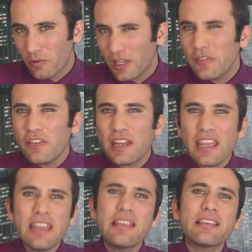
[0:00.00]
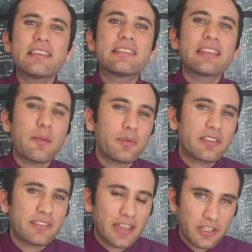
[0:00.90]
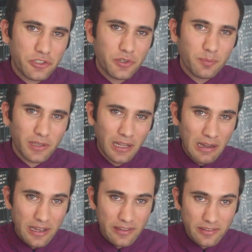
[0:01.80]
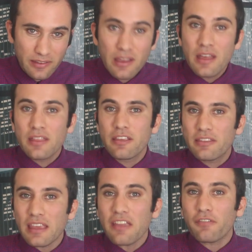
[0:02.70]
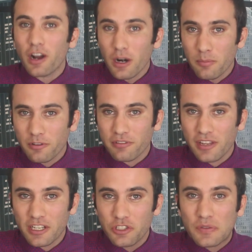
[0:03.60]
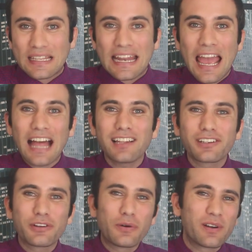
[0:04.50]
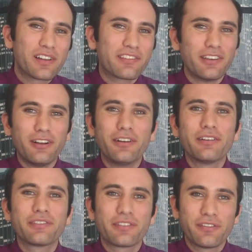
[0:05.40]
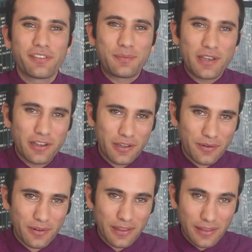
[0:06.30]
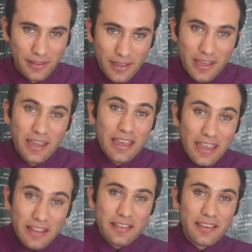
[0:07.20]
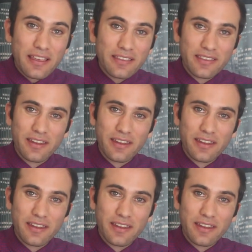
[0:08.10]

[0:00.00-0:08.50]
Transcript: Well, if it is, a separate statute applies. The safe harbor statute that Al Gore is all too familiar with. It says